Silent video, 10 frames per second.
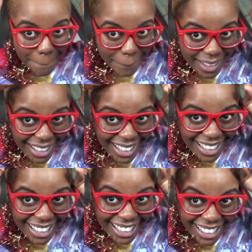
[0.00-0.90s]
but
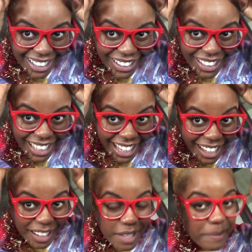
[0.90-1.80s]

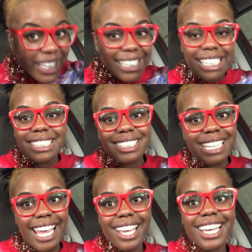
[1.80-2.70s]
it didn't
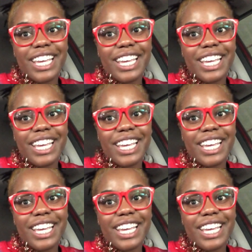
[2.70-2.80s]
take.